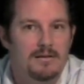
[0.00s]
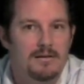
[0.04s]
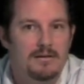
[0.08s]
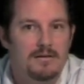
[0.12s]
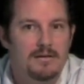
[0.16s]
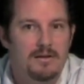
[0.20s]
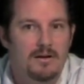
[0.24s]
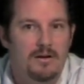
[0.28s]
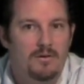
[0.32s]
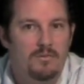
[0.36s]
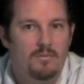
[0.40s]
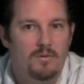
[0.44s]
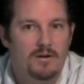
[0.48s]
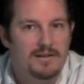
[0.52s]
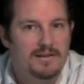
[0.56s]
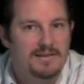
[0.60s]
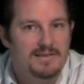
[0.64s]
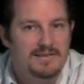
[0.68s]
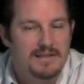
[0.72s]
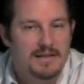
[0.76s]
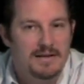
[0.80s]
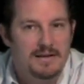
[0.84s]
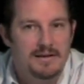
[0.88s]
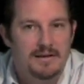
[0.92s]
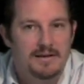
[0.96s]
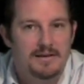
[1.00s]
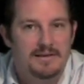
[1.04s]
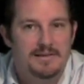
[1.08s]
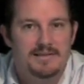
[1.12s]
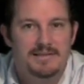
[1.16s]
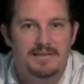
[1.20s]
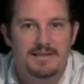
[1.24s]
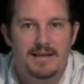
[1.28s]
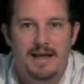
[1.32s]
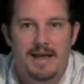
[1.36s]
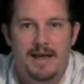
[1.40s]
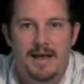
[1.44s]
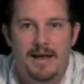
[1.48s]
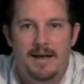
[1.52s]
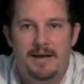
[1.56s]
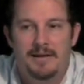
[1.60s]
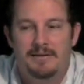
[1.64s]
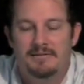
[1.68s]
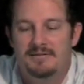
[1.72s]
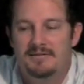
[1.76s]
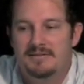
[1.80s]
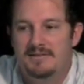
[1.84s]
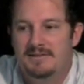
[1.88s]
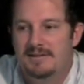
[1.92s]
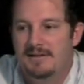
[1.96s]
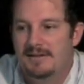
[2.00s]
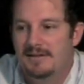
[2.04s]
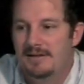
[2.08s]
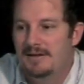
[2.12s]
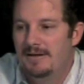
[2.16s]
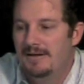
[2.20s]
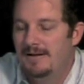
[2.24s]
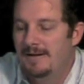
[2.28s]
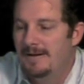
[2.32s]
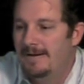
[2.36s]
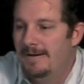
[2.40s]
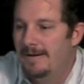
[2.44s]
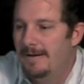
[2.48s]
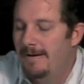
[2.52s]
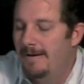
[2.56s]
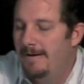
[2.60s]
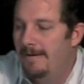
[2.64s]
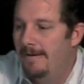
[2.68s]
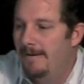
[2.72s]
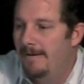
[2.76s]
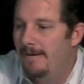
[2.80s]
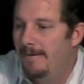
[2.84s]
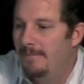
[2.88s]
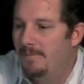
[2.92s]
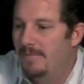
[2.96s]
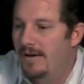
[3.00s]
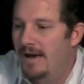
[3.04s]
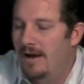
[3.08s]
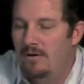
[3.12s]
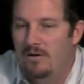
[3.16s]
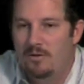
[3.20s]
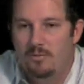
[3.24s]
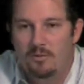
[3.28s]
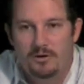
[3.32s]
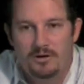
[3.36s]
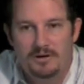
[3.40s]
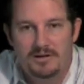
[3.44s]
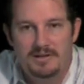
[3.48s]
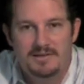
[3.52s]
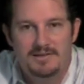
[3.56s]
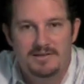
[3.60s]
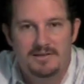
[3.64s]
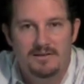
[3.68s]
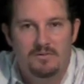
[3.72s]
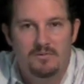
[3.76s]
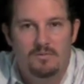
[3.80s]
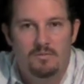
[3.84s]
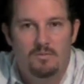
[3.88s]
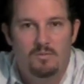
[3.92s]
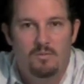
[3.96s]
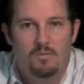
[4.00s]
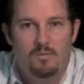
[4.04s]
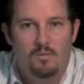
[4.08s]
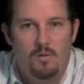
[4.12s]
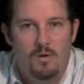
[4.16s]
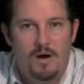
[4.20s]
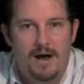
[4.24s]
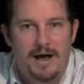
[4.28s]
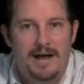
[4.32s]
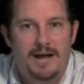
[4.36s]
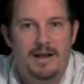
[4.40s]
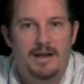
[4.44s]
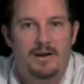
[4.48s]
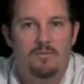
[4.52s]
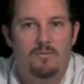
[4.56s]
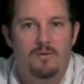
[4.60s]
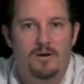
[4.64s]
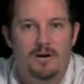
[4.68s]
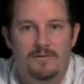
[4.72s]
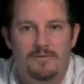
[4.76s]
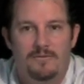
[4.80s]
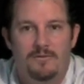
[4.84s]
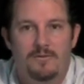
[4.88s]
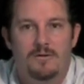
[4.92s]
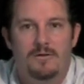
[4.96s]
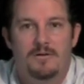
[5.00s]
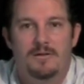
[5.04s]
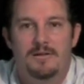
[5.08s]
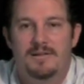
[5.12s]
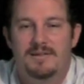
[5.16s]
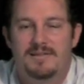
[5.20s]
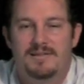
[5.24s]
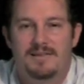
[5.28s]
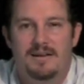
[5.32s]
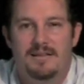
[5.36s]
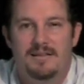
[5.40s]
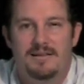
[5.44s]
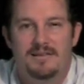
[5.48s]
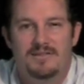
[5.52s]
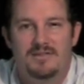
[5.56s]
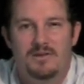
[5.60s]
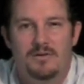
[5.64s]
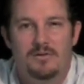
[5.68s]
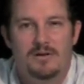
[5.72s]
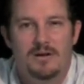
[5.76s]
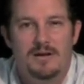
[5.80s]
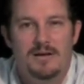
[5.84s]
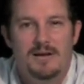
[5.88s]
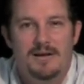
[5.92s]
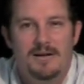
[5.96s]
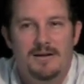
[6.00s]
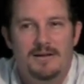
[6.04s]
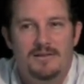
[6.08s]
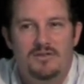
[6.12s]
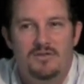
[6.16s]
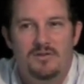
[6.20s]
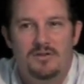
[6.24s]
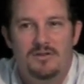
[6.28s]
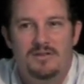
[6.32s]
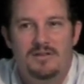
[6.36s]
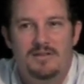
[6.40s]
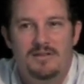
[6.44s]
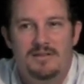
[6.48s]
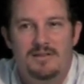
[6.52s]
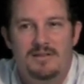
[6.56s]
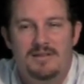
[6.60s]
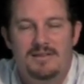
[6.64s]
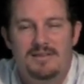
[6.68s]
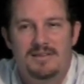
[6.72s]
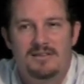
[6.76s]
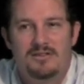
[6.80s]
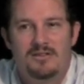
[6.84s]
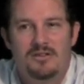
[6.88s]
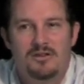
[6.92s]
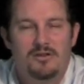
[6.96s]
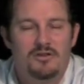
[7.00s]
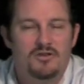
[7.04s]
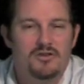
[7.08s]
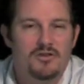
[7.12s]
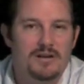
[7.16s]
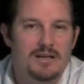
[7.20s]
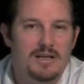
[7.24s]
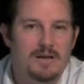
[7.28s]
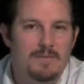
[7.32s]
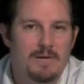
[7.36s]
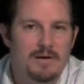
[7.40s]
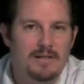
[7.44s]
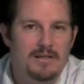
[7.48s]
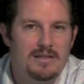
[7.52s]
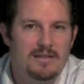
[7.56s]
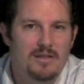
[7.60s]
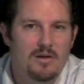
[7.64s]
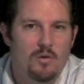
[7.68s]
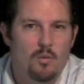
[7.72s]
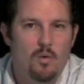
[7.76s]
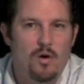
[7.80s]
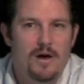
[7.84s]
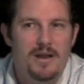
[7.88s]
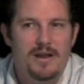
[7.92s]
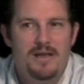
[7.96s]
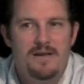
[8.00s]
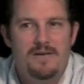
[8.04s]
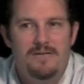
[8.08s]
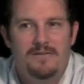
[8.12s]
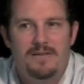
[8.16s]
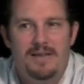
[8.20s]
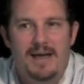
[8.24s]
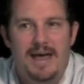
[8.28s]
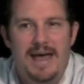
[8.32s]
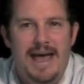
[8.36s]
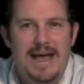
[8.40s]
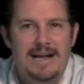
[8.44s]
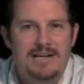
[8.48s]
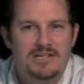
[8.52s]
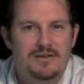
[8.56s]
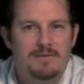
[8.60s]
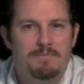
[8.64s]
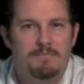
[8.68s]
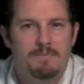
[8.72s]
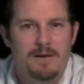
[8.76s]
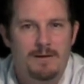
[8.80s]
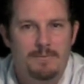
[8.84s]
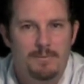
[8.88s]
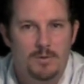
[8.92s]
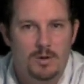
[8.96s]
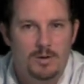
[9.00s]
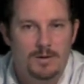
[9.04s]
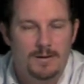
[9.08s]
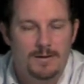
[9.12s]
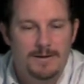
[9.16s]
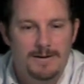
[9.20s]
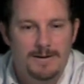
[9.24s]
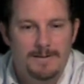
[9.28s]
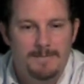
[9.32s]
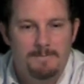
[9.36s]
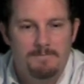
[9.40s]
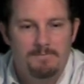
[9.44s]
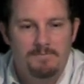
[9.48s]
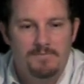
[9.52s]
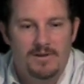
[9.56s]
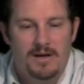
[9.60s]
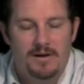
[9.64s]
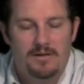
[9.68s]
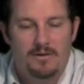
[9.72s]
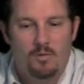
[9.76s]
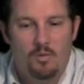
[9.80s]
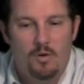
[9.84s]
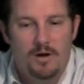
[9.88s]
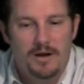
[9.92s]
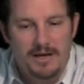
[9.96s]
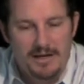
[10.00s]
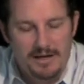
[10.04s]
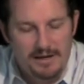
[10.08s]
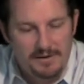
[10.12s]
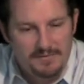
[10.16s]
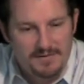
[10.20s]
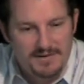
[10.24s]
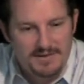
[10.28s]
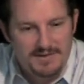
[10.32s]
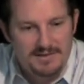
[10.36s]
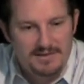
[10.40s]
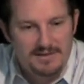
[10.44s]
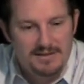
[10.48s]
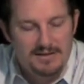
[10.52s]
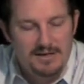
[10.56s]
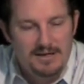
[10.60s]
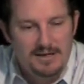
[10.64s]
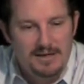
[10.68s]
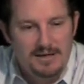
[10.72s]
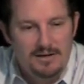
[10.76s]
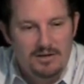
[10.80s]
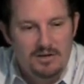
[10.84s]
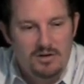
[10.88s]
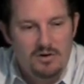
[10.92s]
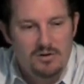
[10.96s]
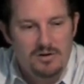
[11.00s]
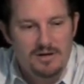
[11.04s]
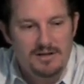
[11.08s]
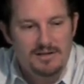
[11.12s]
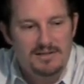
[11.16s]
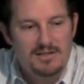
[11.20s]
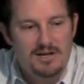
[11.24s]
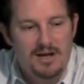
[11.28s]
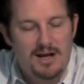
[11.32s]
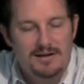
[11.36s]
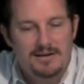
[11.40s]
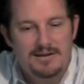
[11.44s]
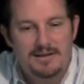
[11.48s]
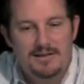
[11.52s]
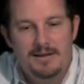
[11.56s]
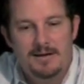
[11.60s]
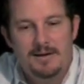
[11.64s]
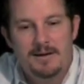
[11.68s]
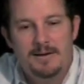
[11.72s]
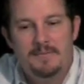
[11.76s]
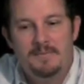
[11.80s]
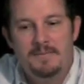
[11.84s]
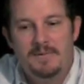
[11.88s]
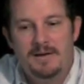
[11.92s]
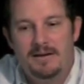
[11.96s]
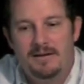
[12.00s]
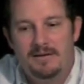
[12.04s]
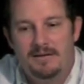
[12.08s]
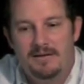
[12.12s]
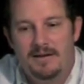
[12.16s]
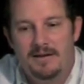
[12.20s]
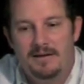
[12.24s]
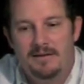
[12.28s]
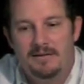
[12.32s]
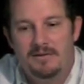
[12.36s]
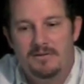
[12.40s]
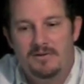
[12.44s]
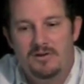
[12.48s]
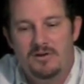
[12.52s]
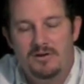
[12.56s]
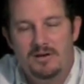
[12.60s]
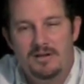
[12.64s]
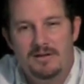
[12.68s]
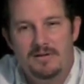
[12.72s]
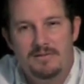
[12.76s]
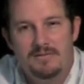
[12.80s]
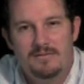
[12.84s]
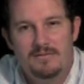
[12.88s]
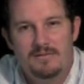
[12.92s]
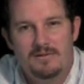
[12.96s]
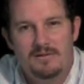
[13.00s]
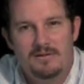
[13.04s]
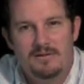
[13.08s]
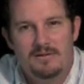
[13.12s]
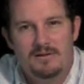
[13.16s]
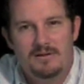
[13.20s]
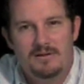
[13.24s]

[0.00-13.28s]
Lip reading: what this thing is and how it works and why and wherefore and this kind of thing. So this is a little tricky, but the what if, the action people, the what ifs, you can talk to them and you can